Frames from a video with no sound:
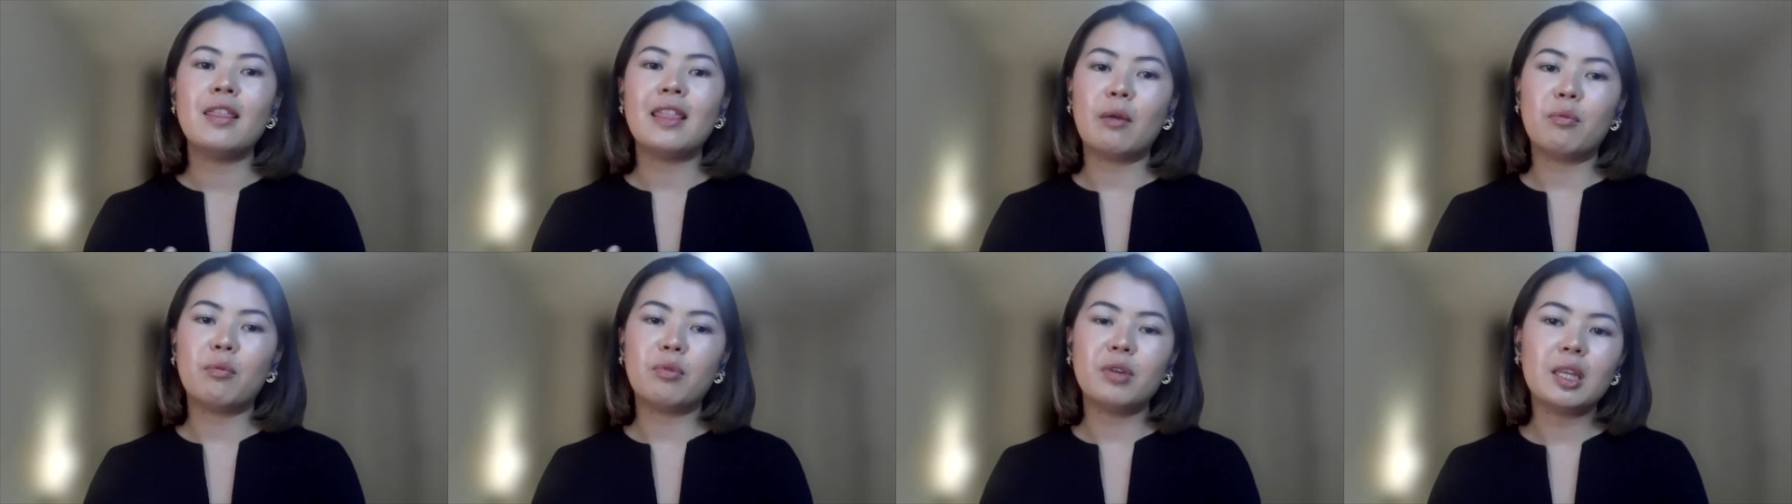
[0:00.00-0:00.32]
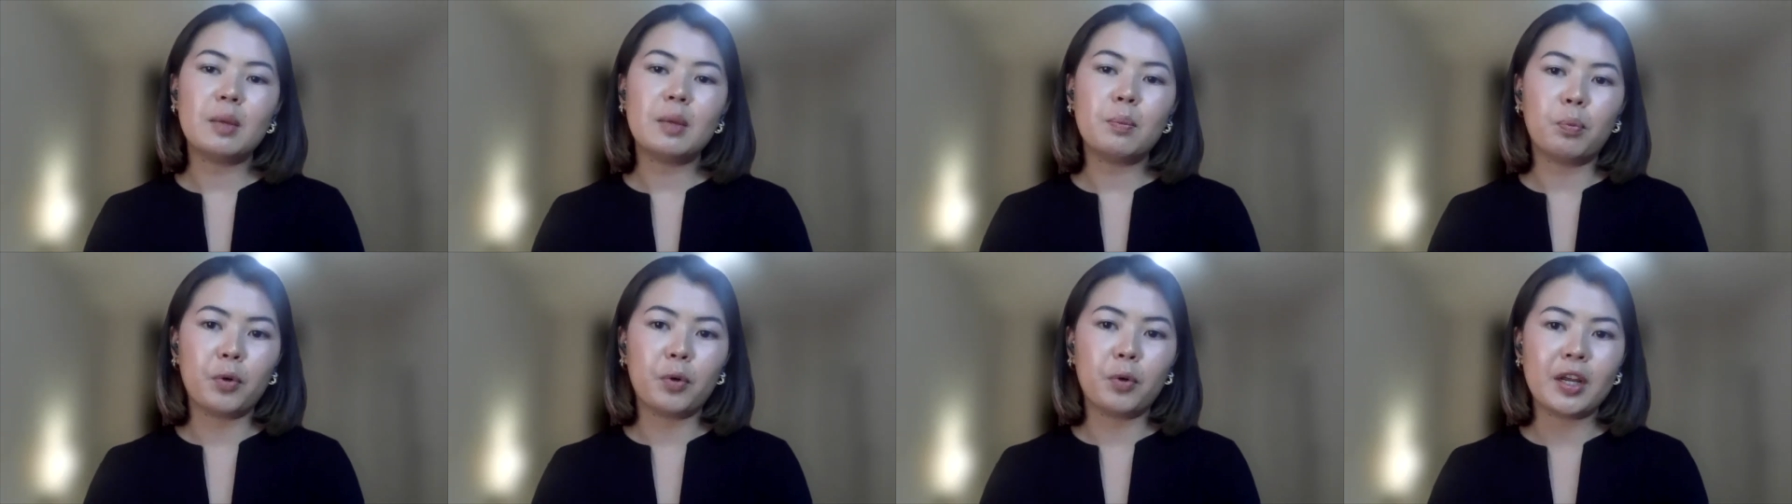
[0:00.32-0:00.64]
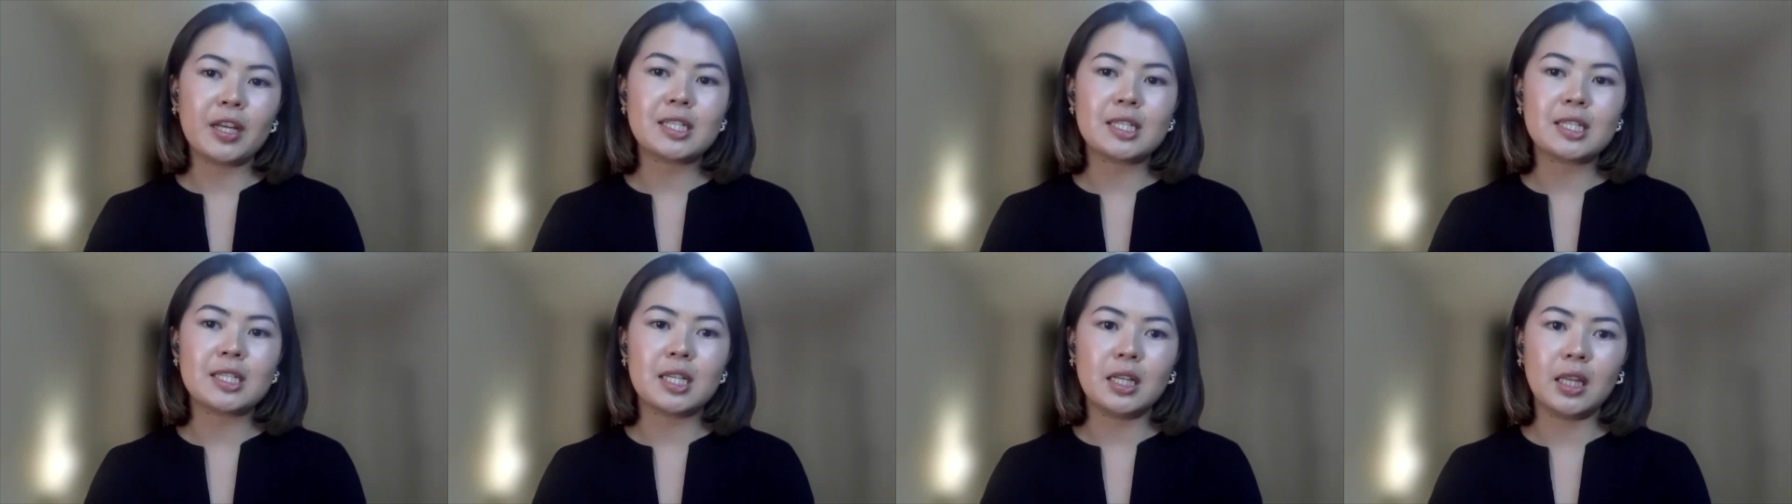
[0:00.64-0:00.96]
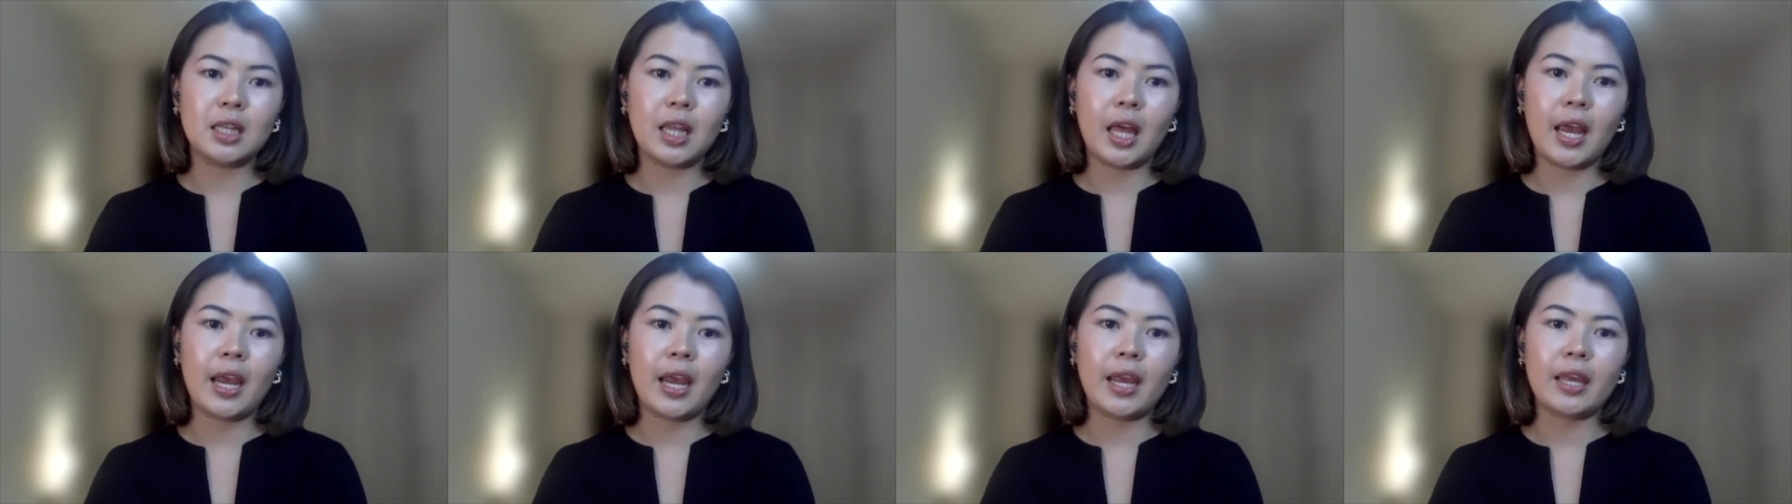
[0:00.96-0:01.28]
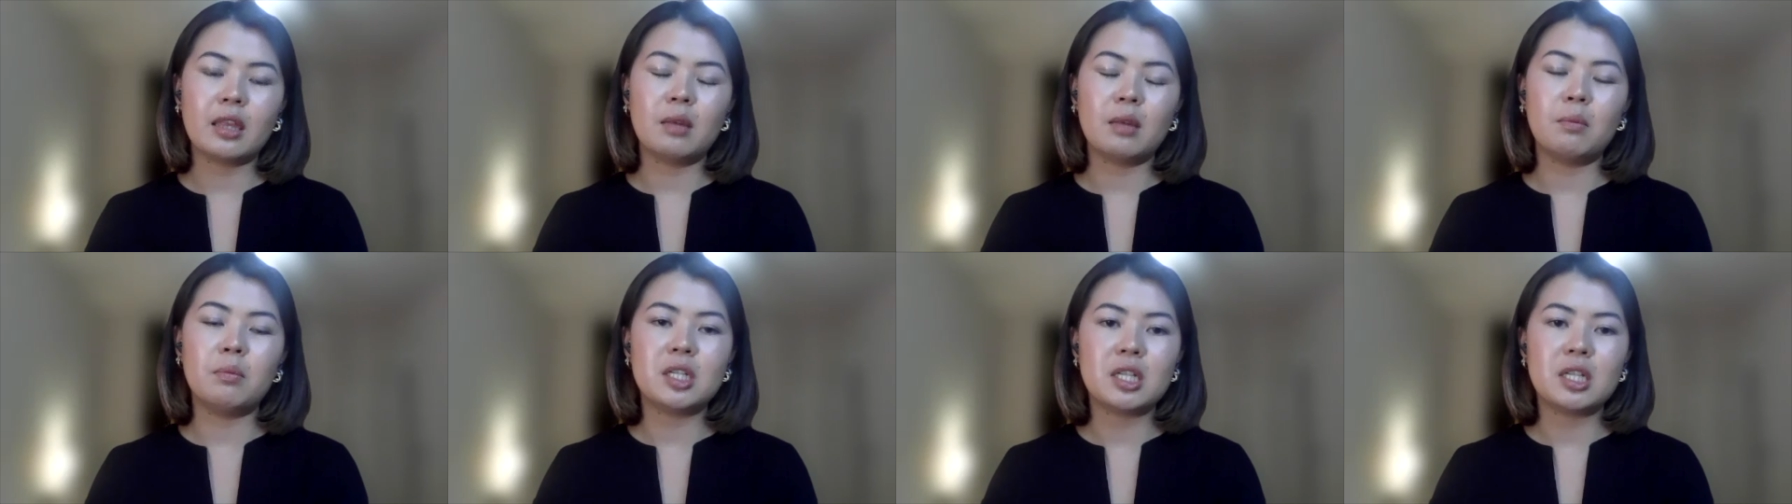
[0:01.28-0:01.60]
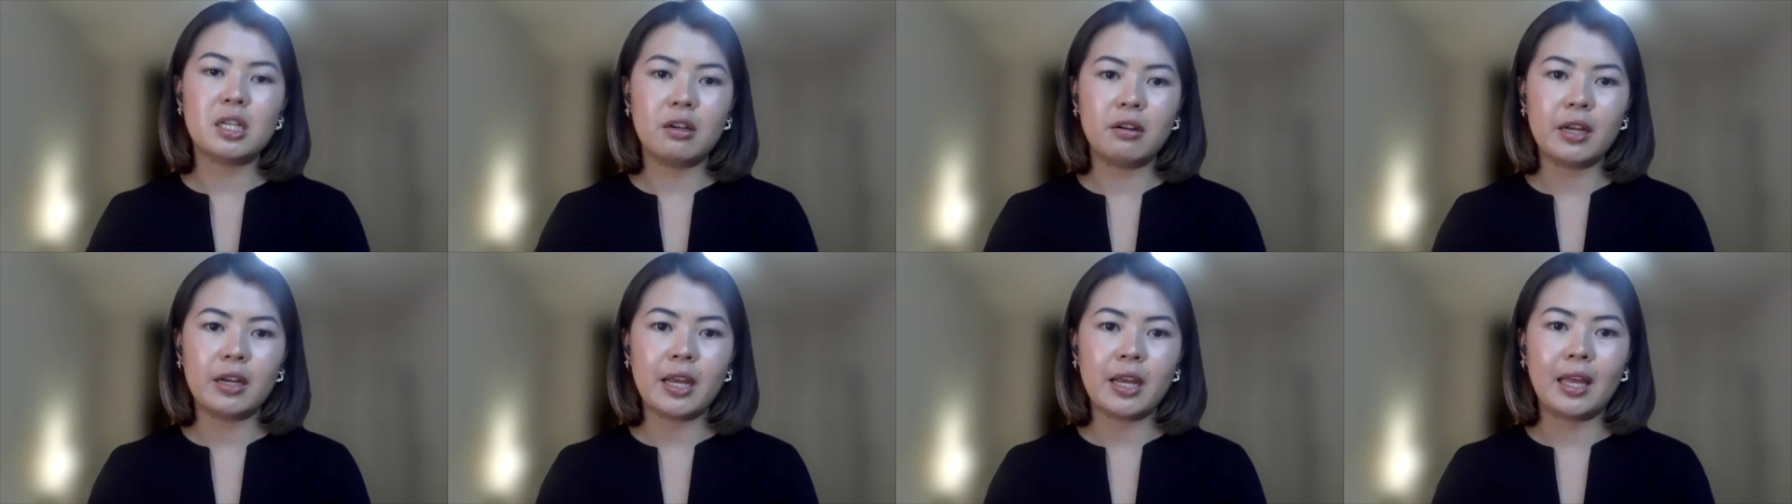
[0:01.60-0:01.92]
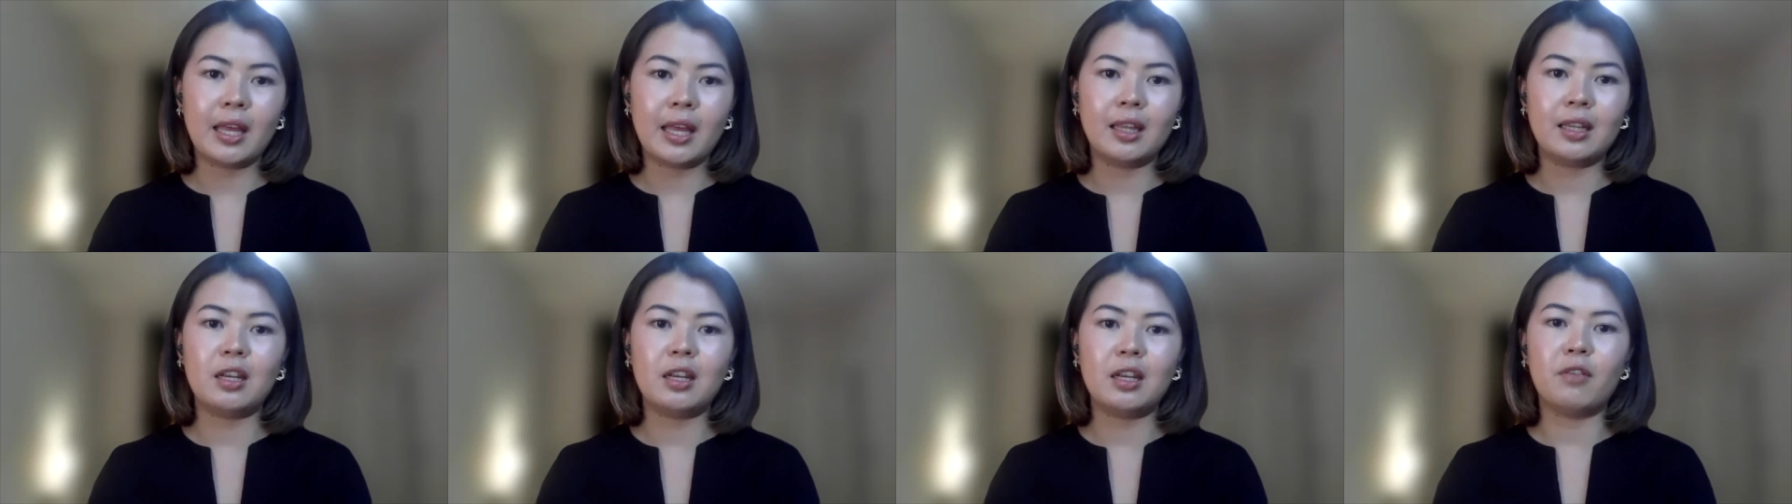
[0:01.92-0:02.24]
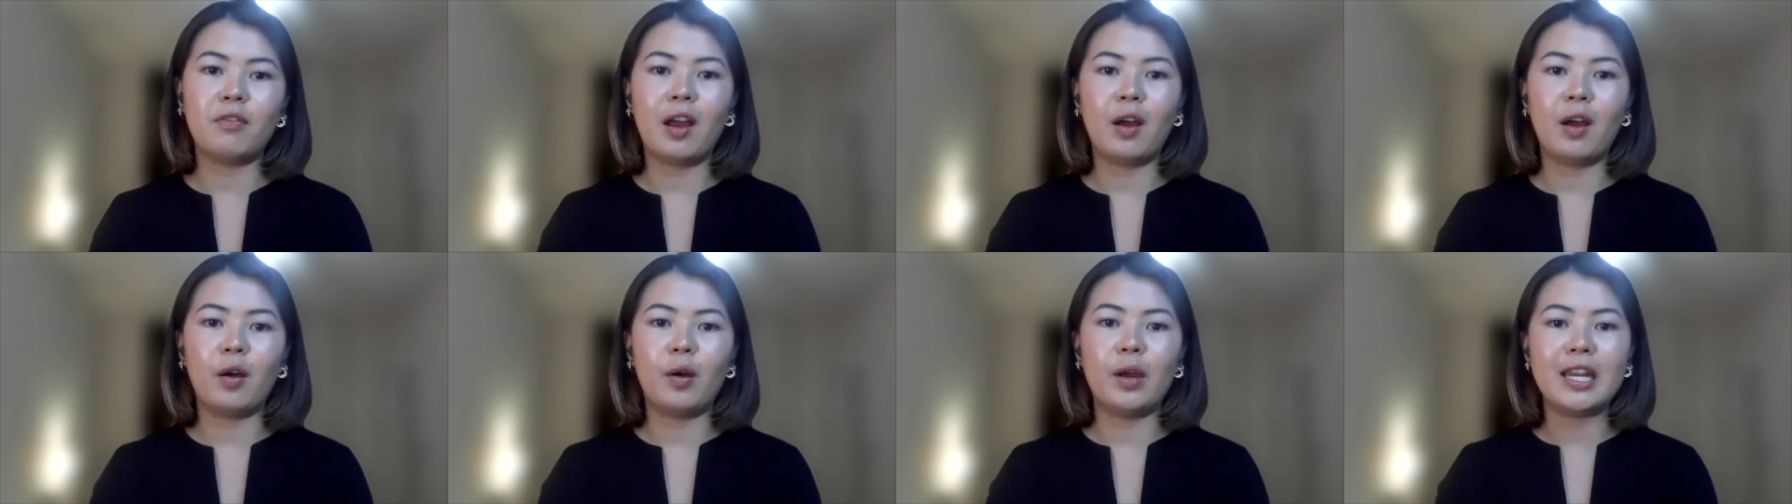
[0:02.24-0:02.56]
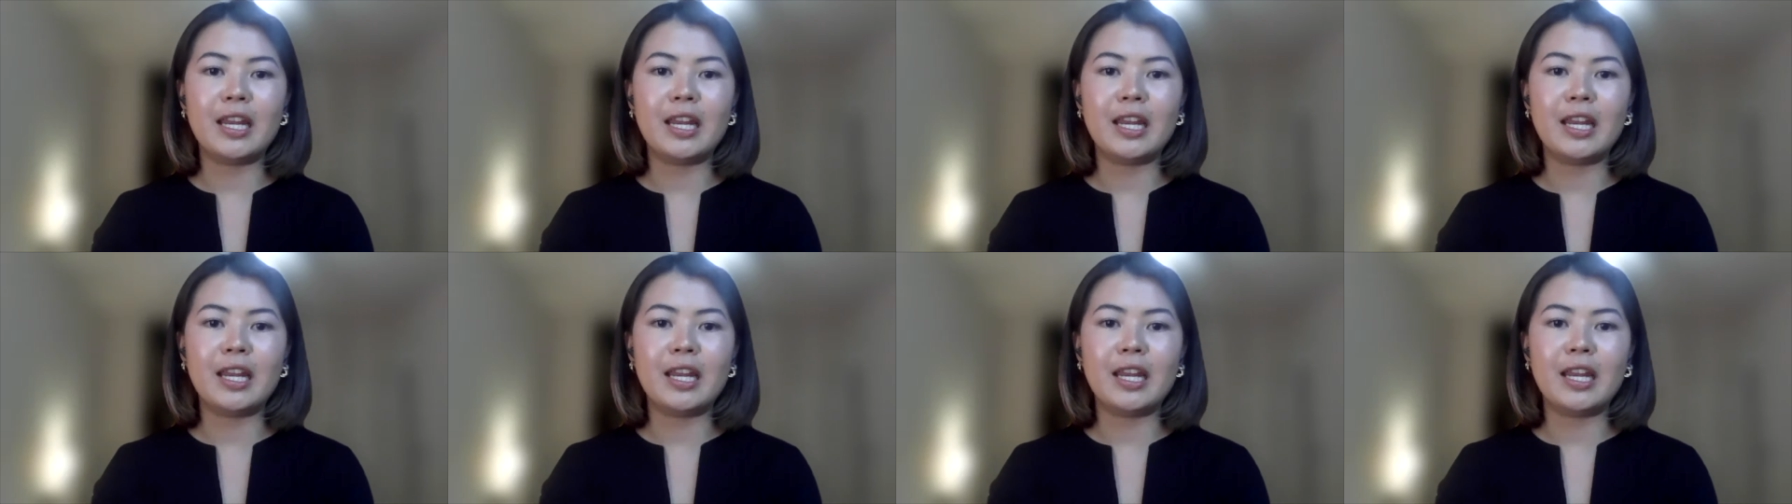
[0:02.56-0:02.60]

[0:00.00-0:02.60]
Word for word: that really brings to light the materiality of how